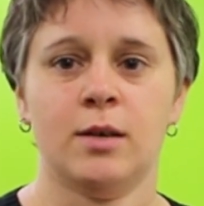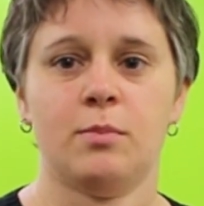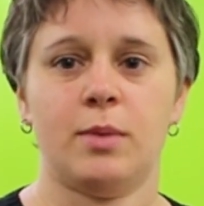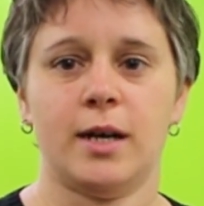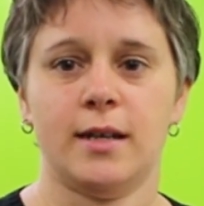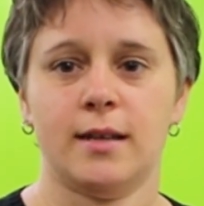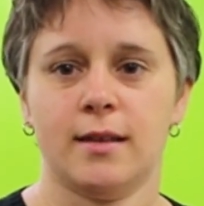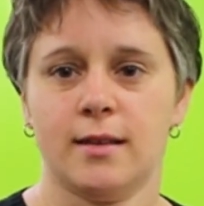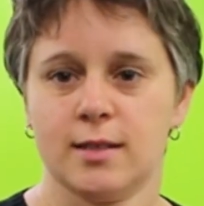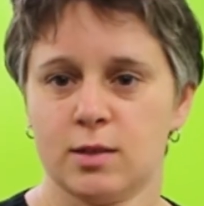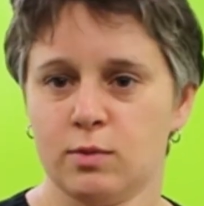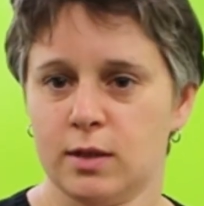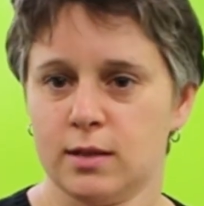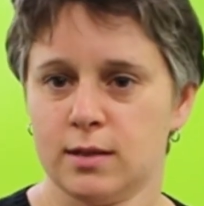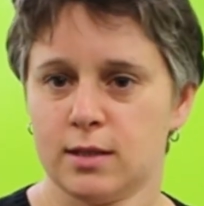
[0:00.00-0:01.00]
but this
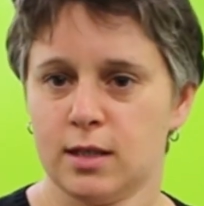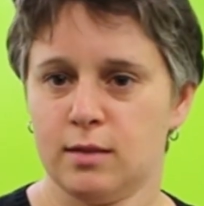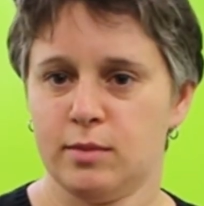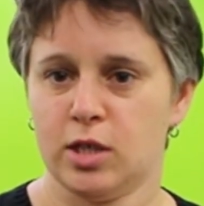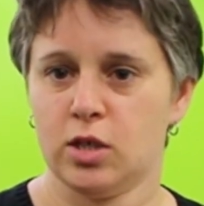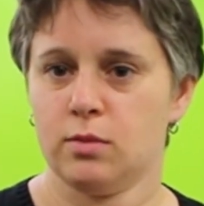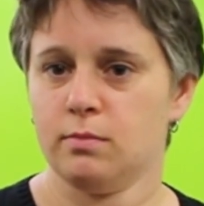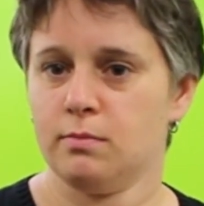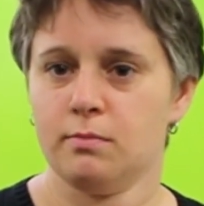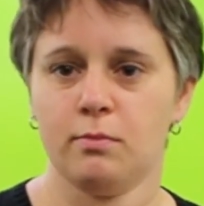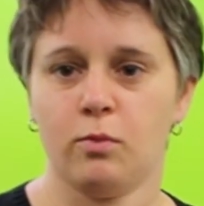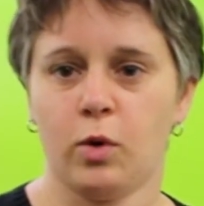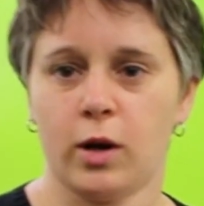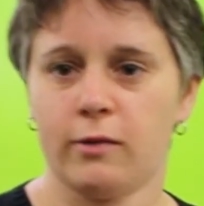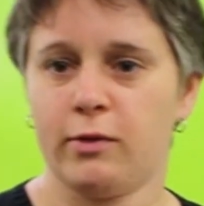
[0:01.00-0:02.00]
one's going to
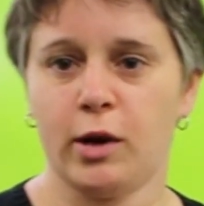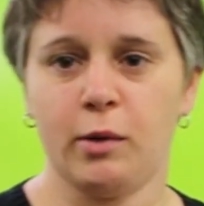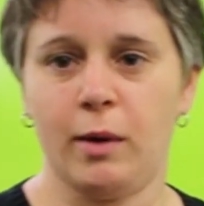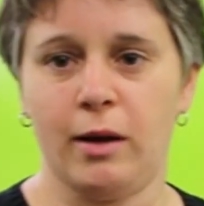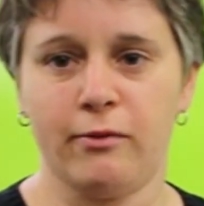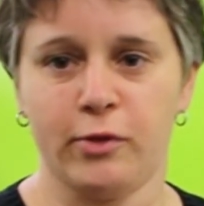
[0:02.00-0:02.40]
work very well